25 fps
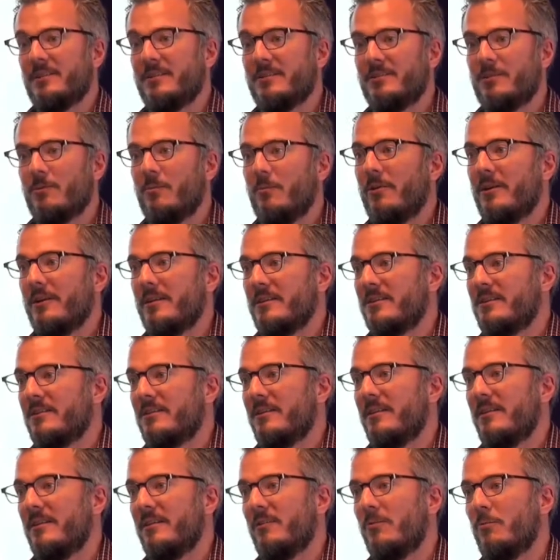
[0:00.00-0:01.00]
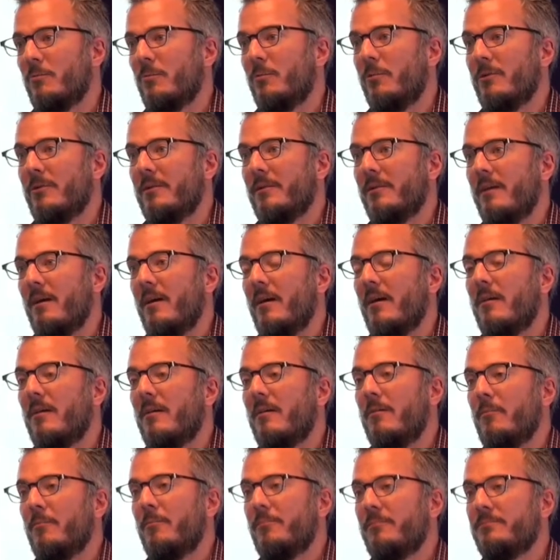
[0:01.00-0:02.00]
And to what extent would
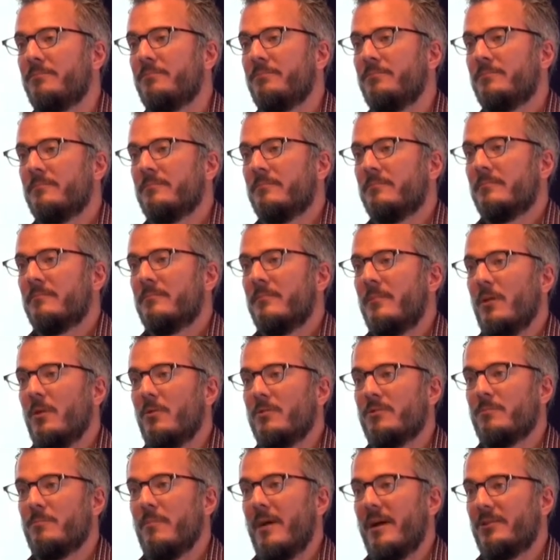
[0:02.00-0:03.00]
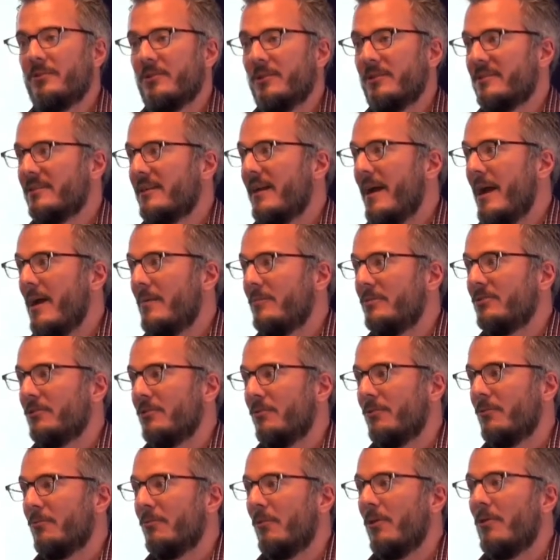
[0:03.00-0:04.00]
um, those metrics
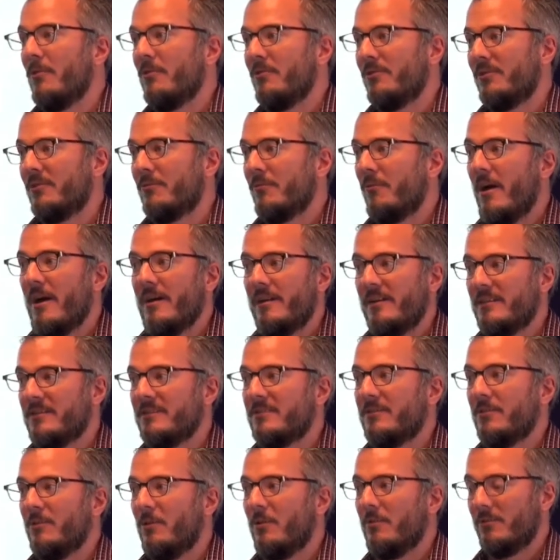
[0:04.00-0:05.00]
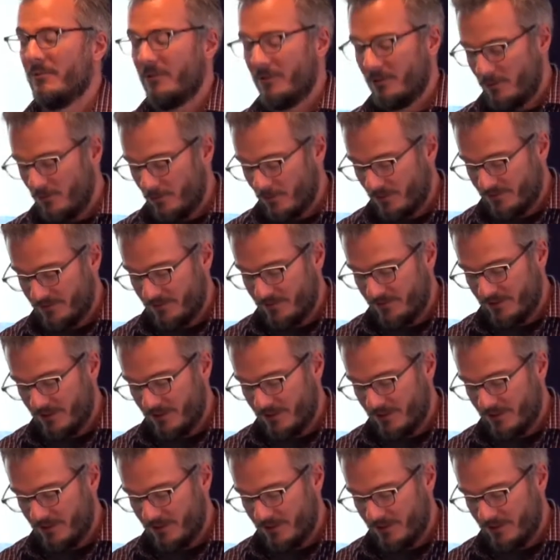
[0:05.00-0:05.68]
capture growth in writing skill over the course